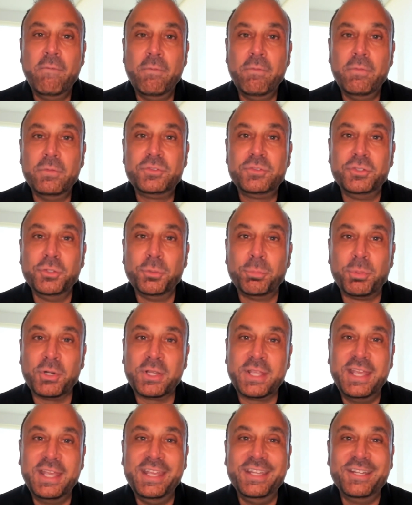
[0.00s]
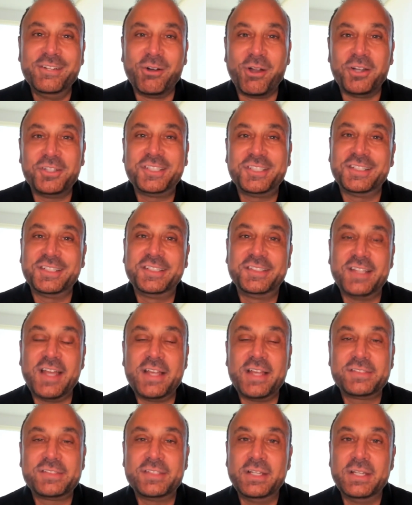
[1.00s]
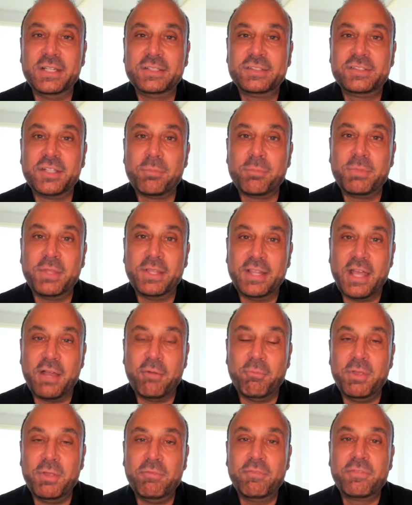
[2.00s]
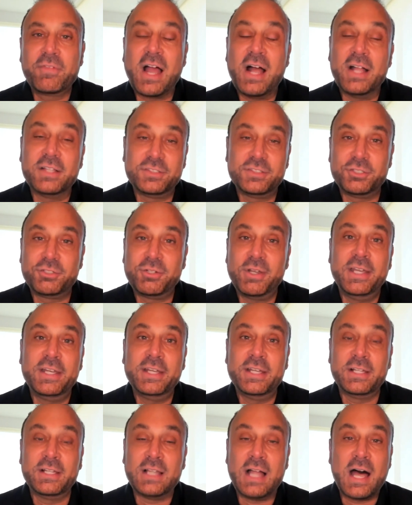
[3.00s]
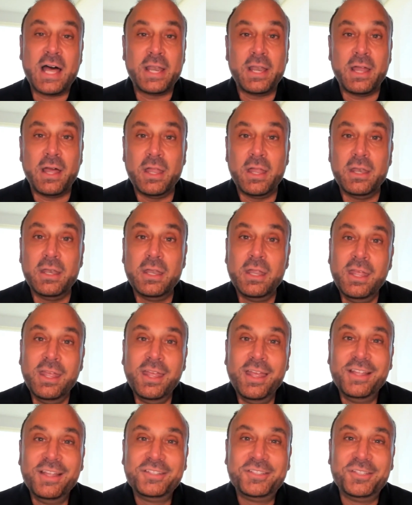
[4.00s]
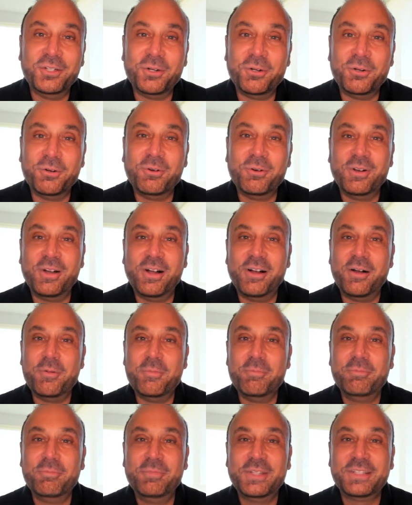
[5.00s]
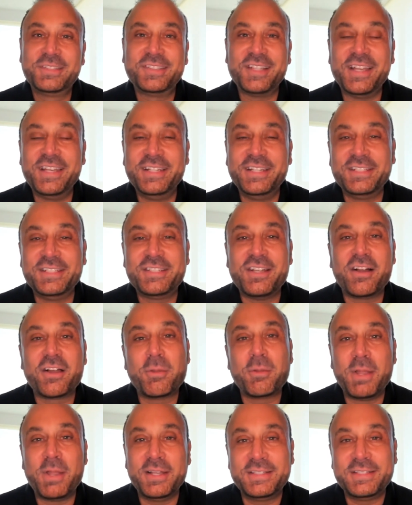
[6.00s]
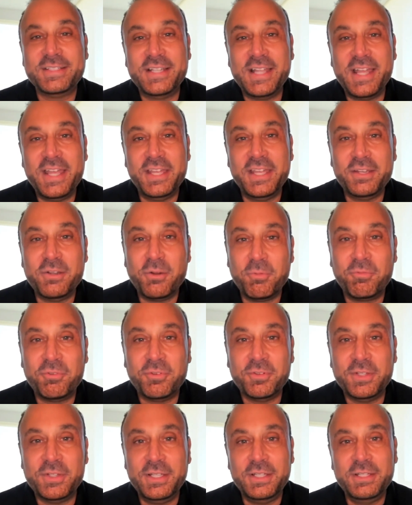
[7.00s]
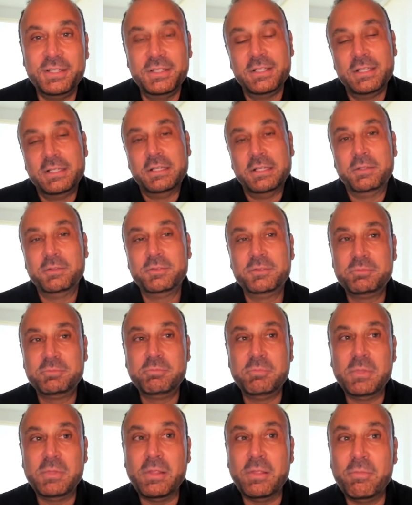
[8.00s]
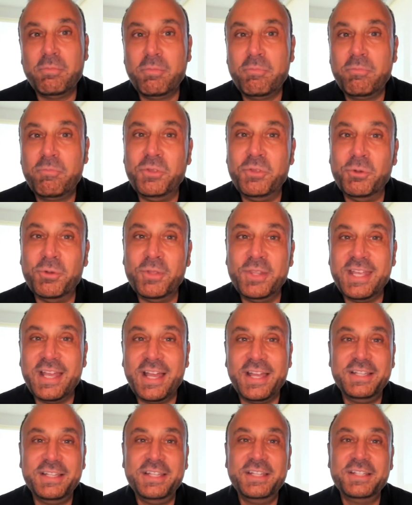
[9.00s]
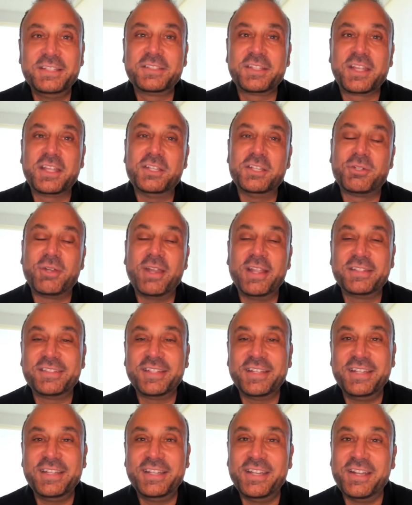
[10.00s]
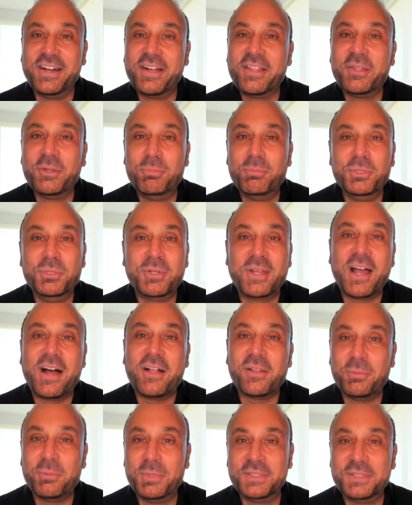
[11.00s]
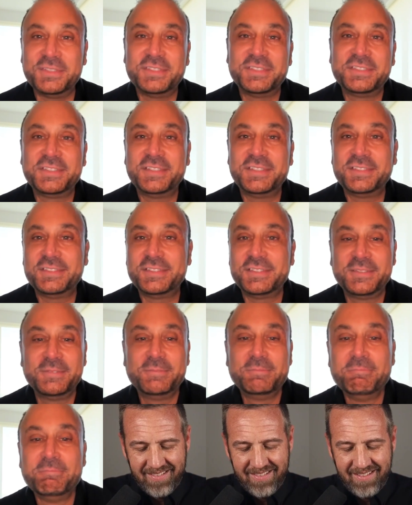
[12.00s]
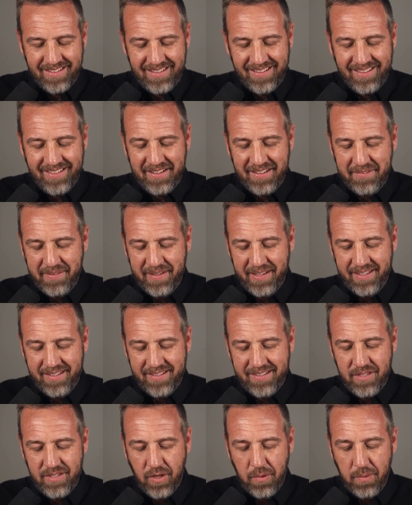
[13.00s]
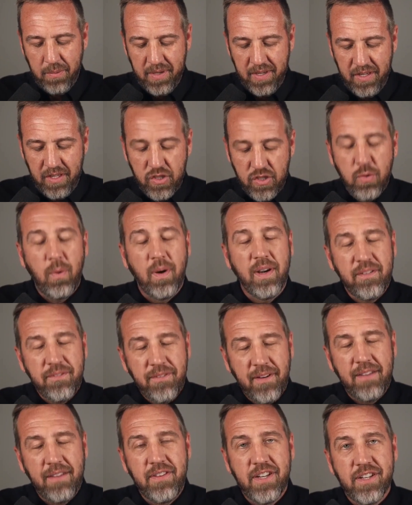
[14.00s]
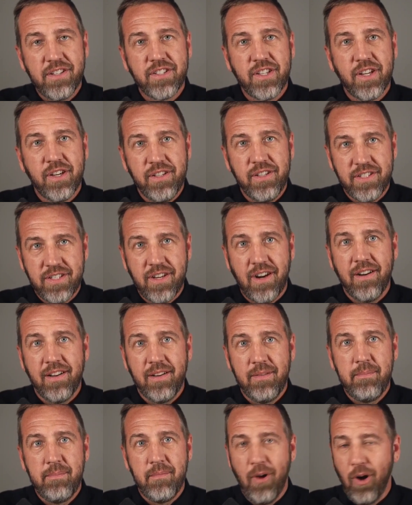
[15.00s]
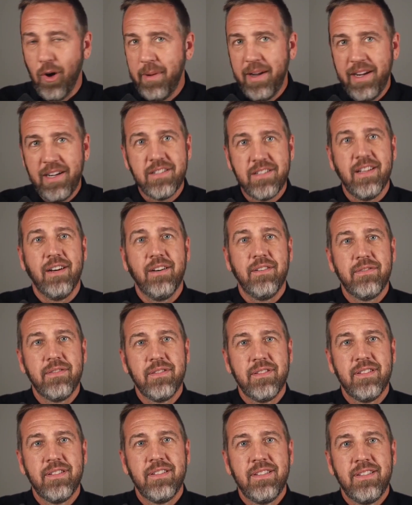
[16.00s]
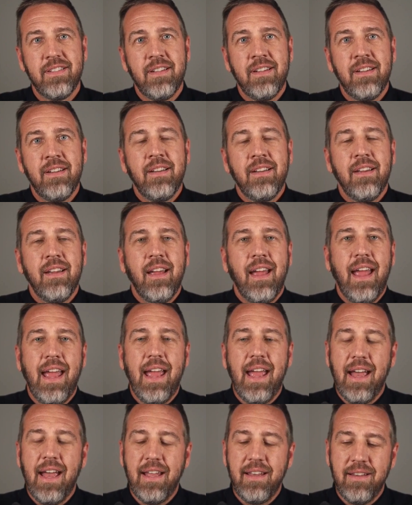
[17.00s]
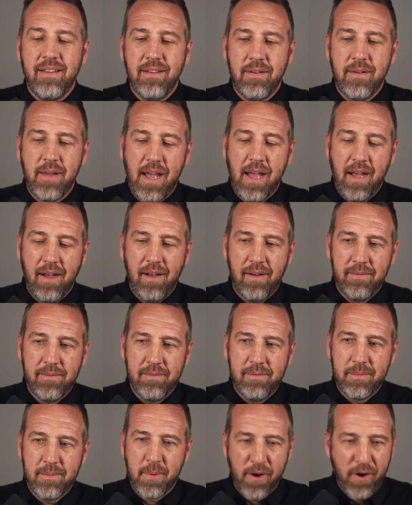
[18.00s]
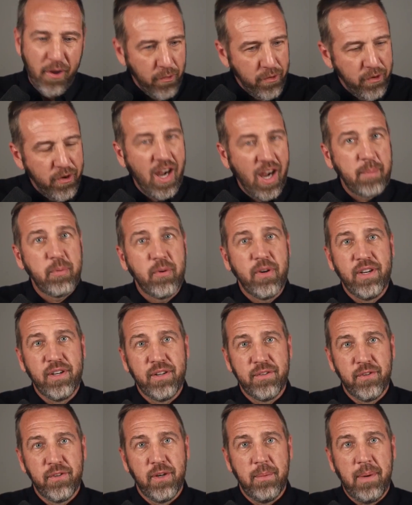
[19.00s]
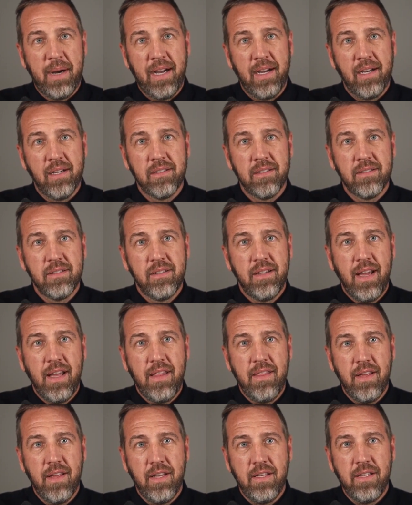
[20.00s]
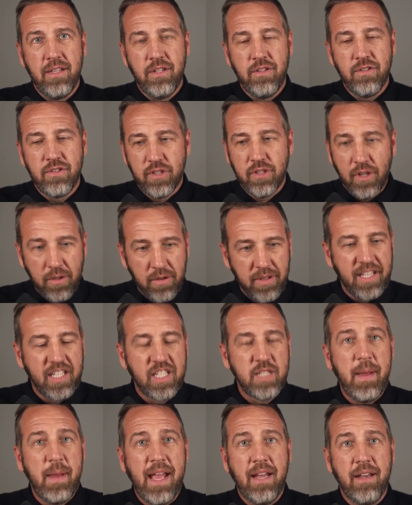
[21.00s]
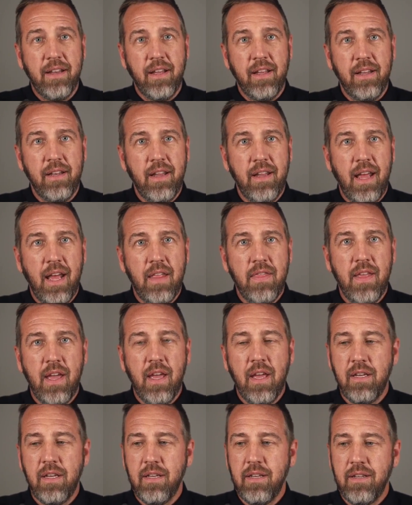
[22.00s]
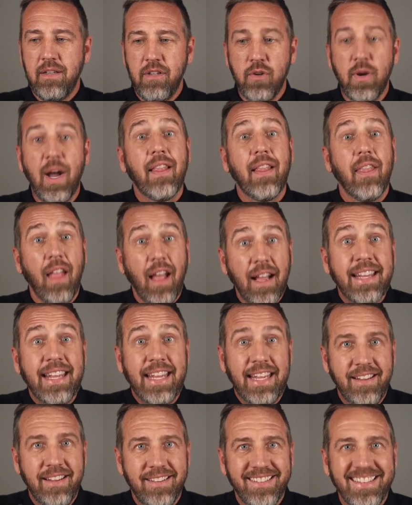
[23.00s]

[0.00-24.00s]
super key to our success, and it's something that we've concentrated a lot on. So I'm excited to talk about it today, and hopefully a few of the ideas can translate into other blue collar businesses. I love it. So 25 years ago, you started all by yourself. Mm-hmm. And were an owner operator for a while, and then you slowly expanded, and then you got lucky,